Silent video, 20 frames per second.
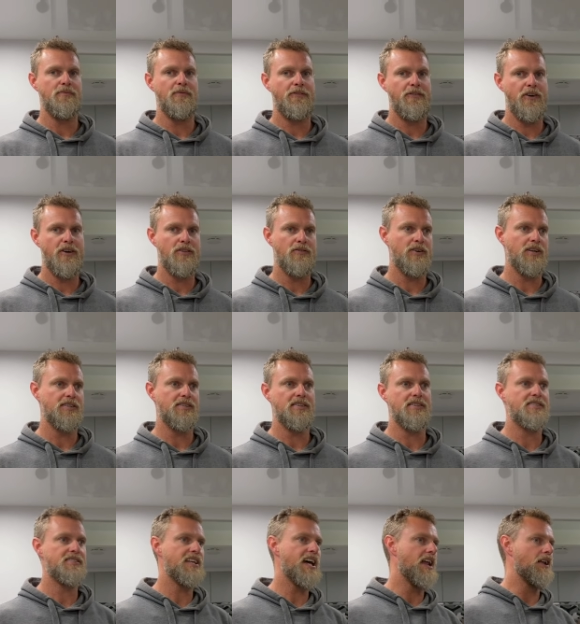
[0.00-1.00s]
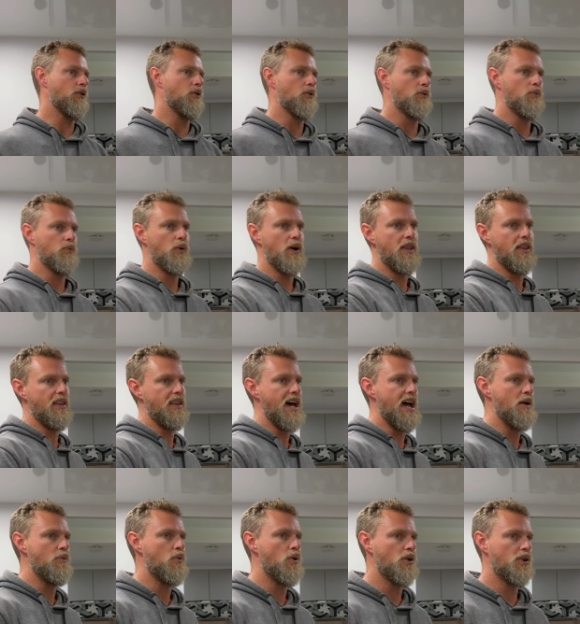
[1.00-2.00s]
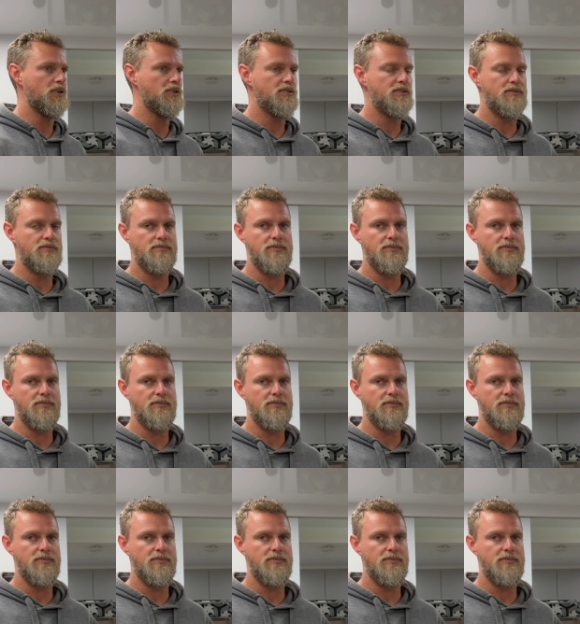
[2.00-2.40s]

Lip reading: further into the sun, or whether they wanted,